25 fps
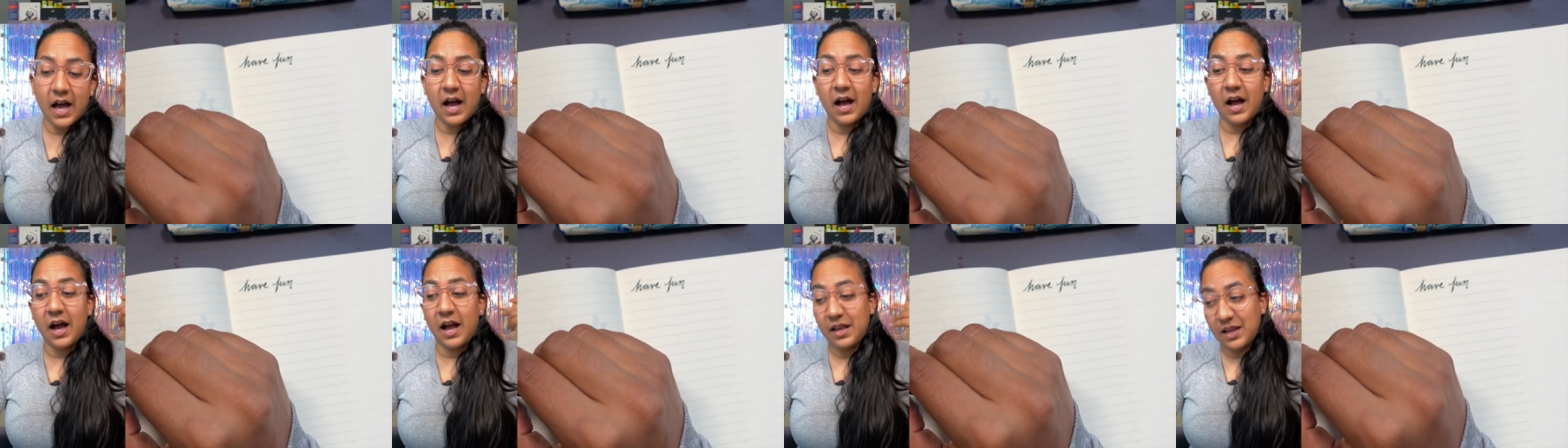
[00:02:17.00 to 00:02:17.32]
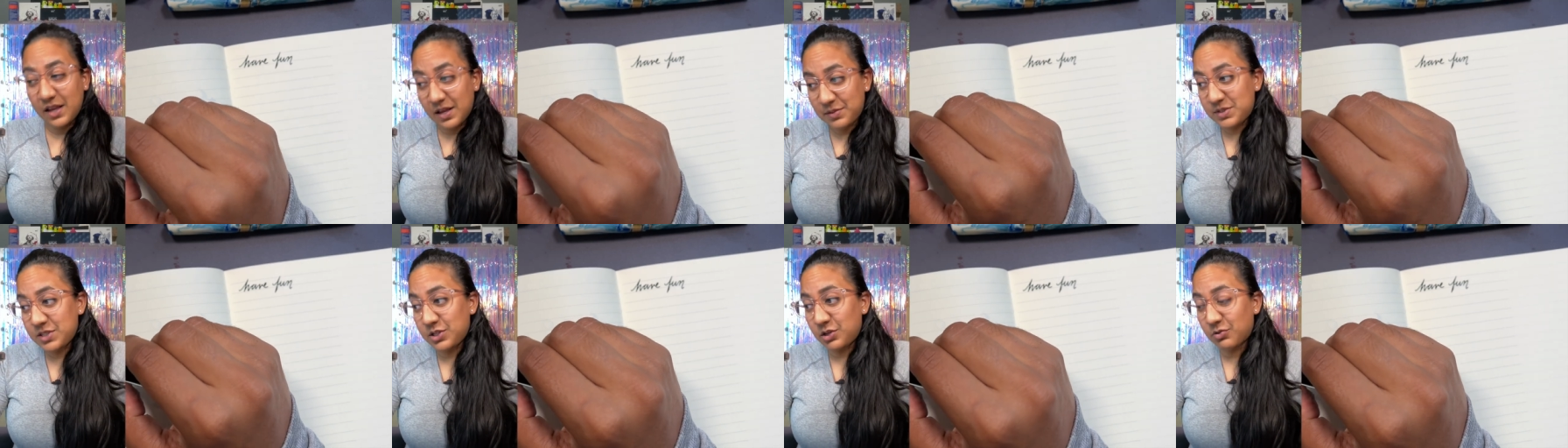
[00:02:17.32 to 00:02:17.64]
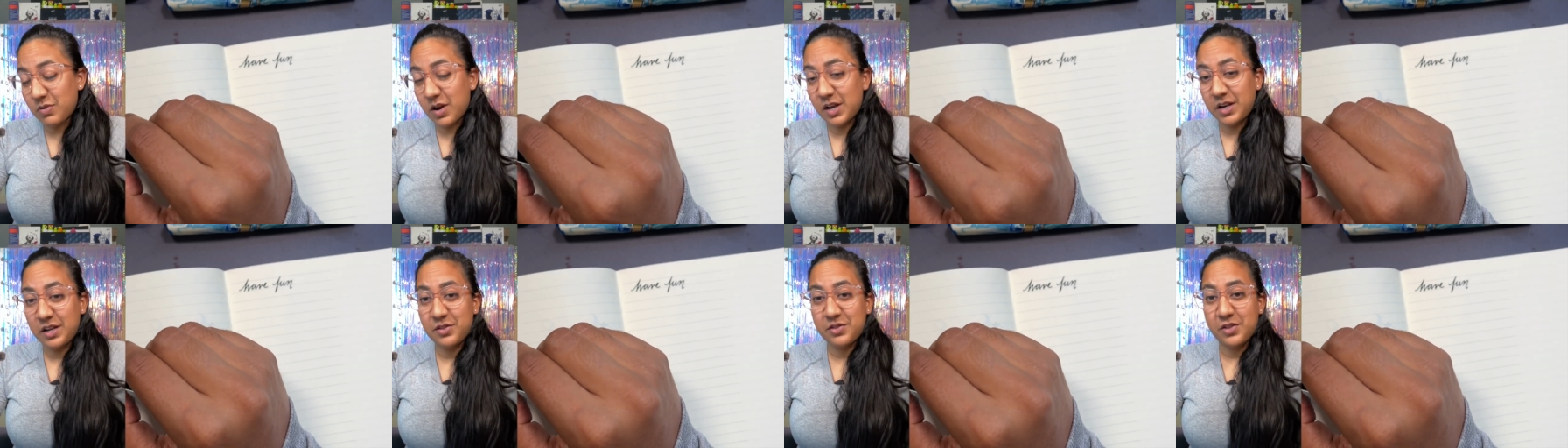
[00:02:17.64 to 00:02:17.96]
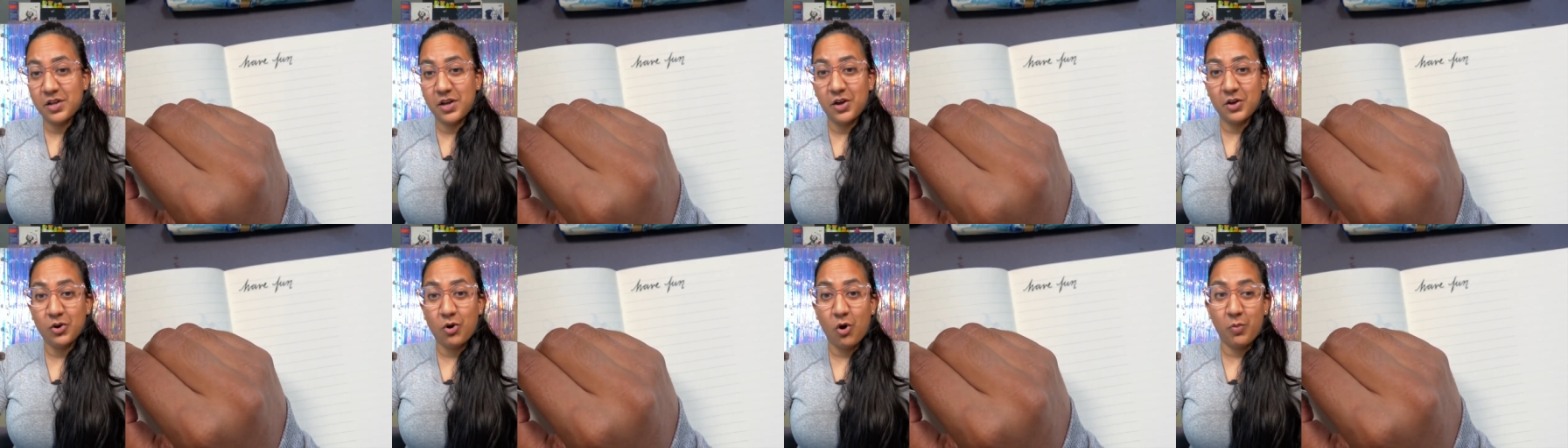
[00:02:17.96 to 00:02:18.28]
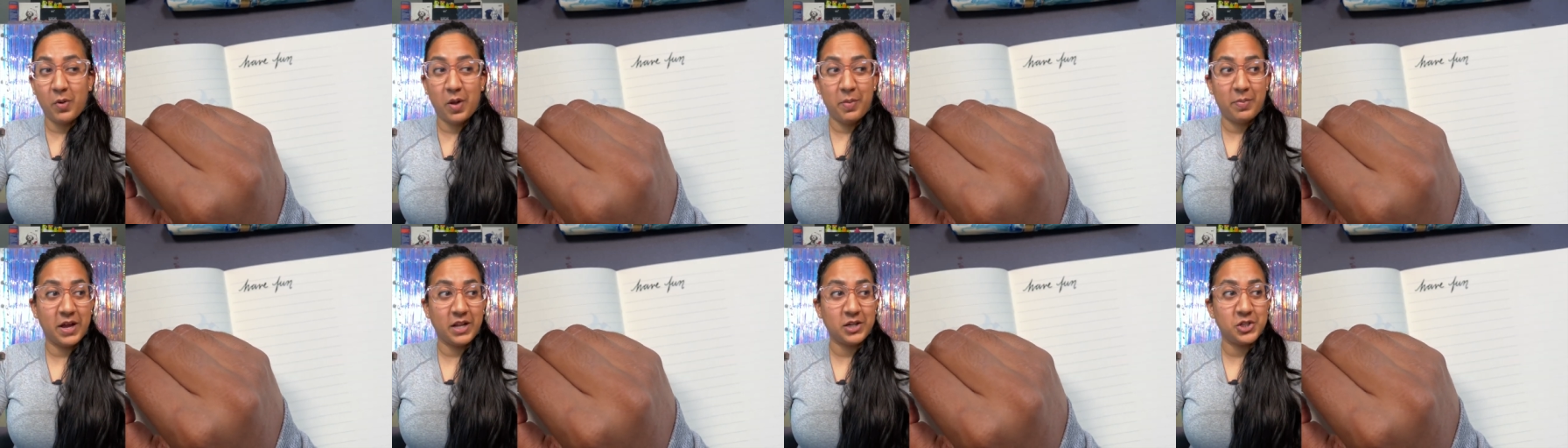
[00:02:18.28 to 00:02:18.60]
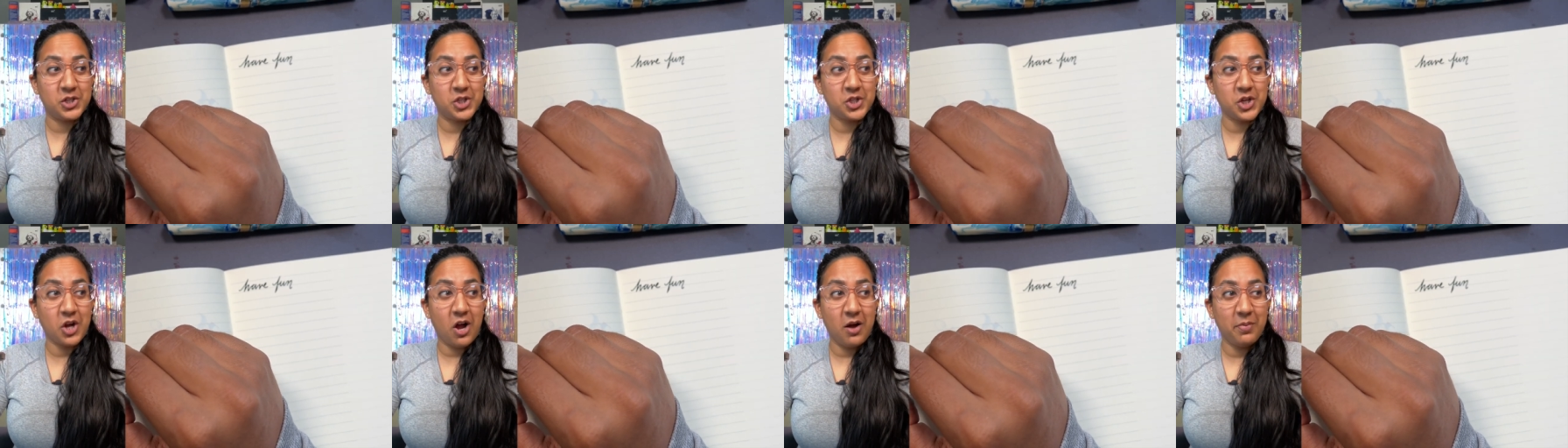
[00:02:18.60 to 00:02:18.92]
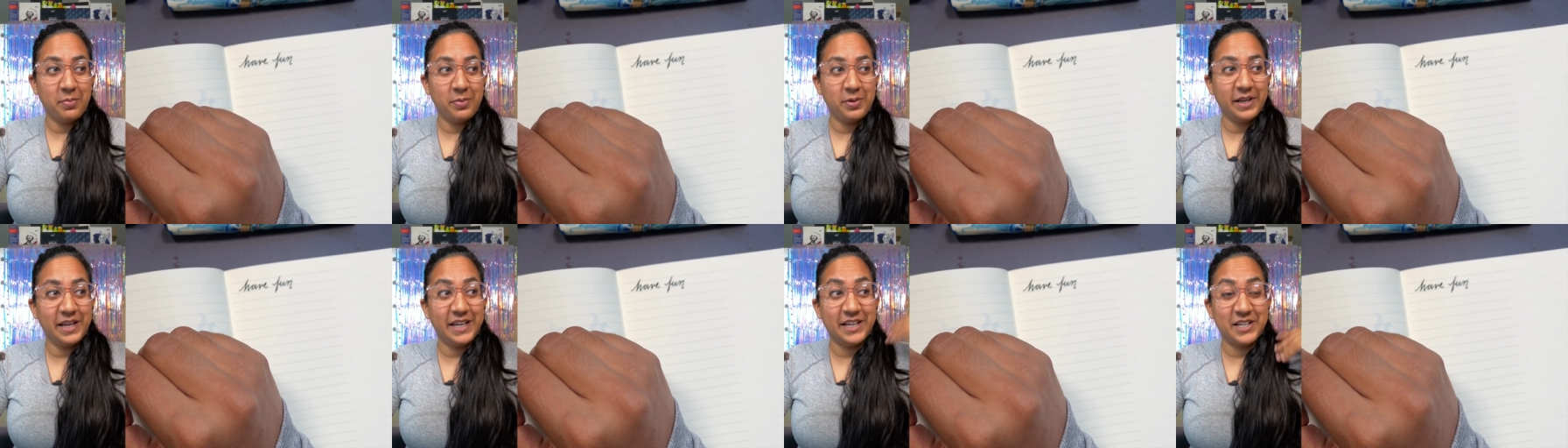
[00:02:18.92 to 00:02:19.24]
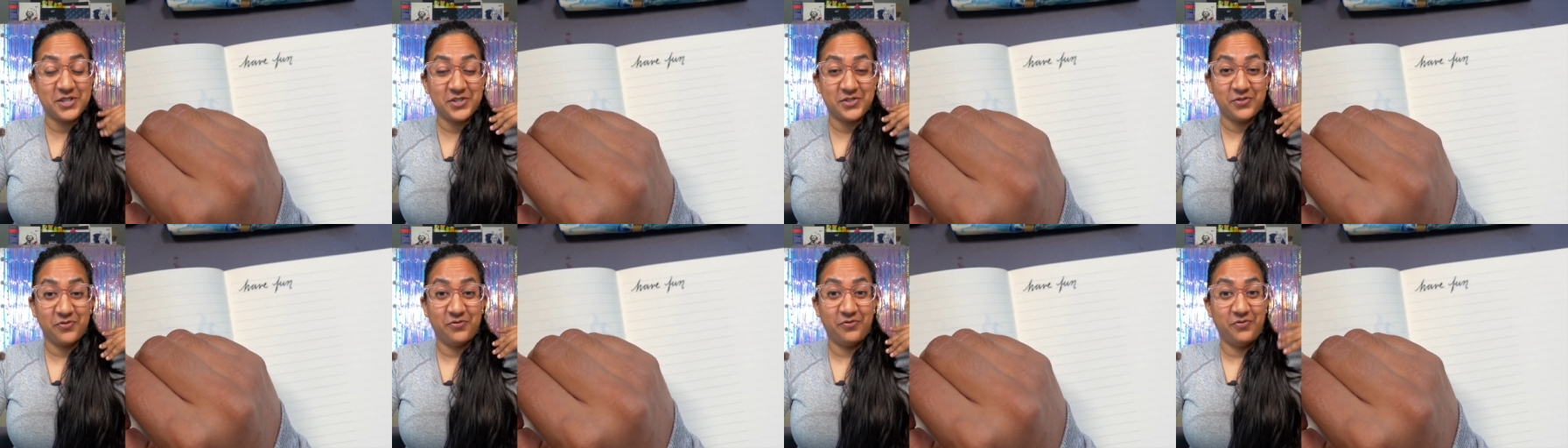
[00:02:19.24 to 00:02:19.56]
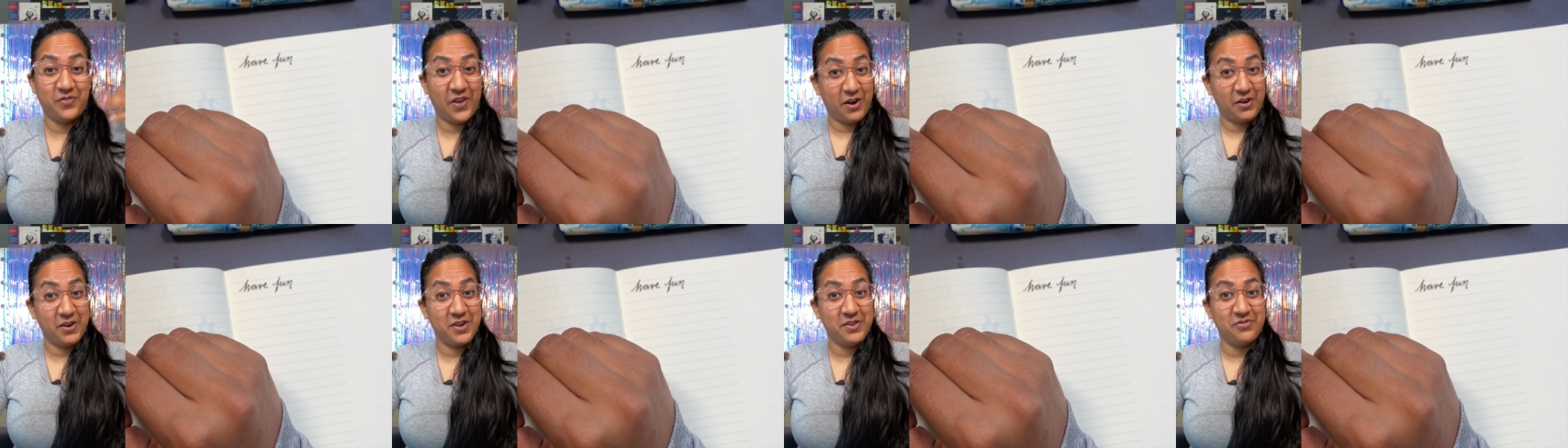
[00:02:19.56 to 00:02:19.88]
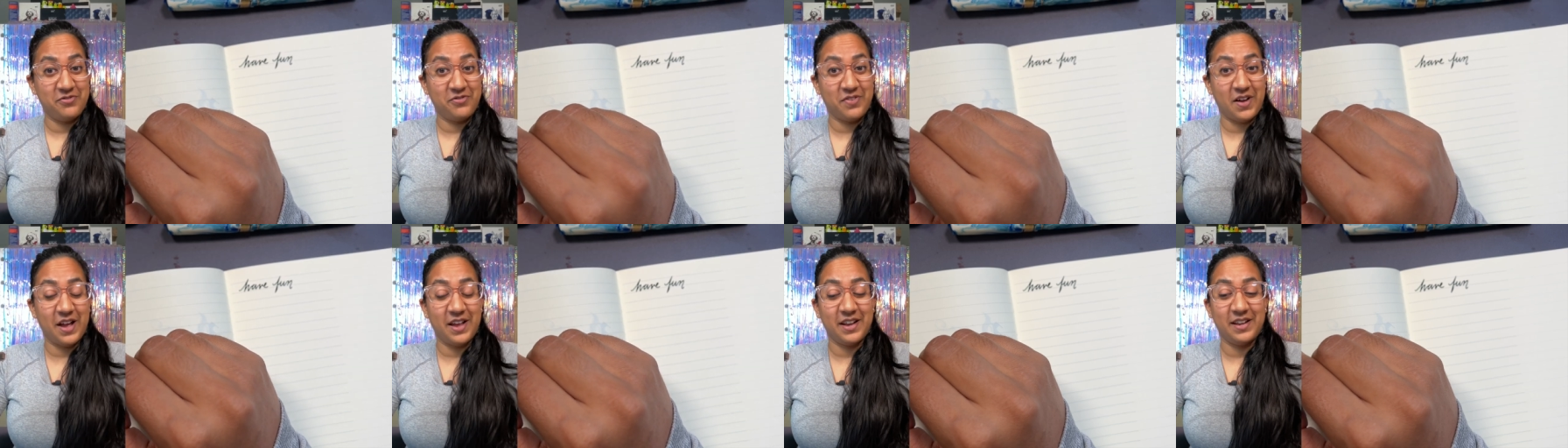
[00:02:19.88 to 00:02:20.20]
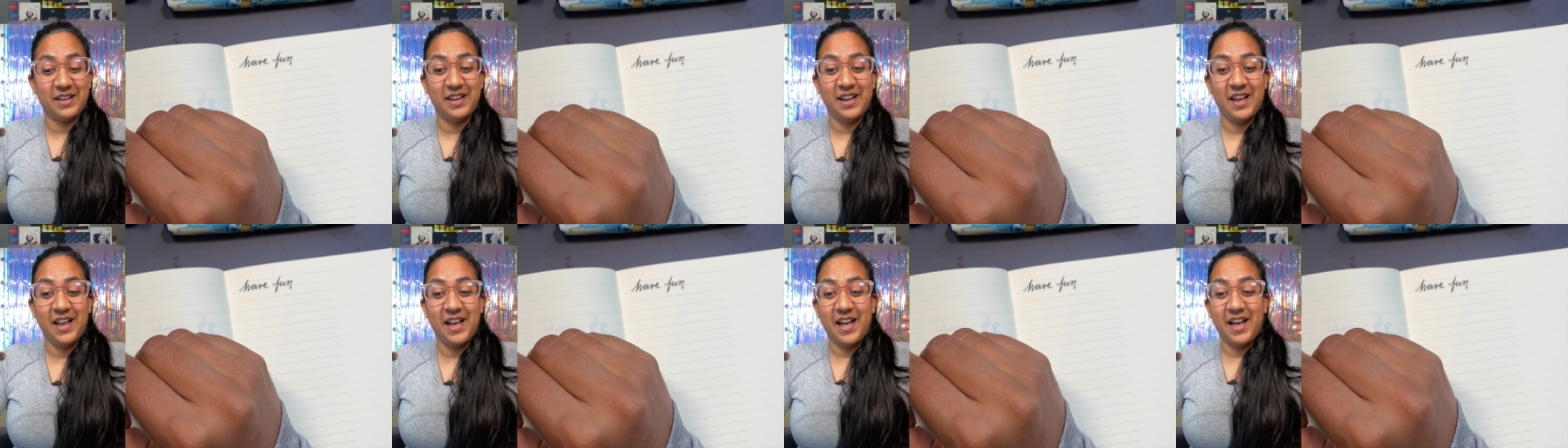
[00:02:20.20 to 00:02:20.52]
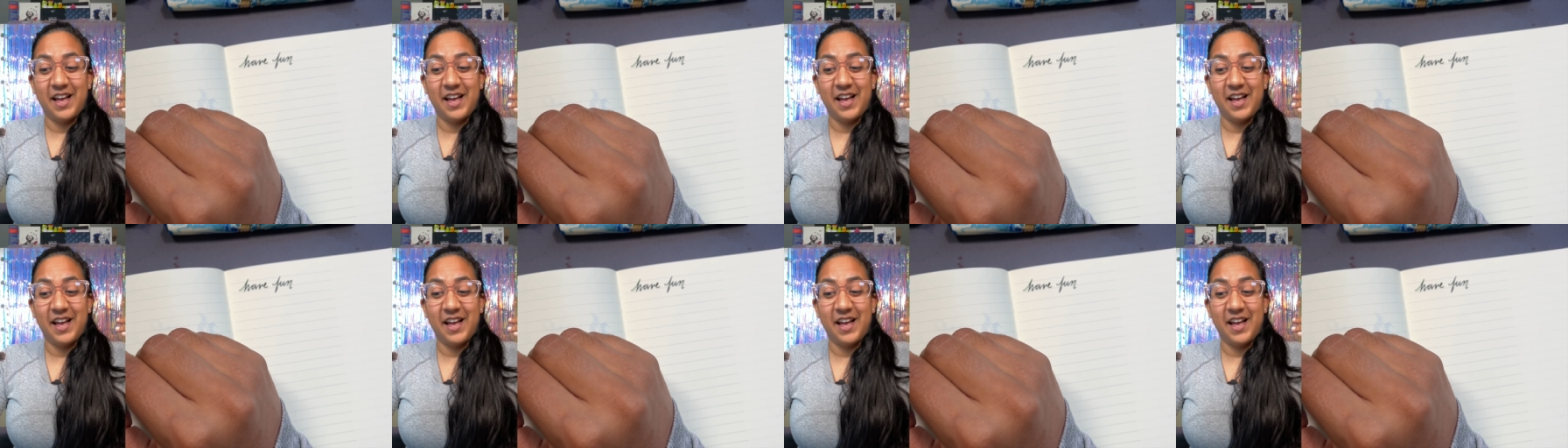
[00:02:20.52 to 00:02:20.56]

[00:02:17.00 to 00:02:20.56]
I am still running the Gourmet Pen Shop. It is very fun.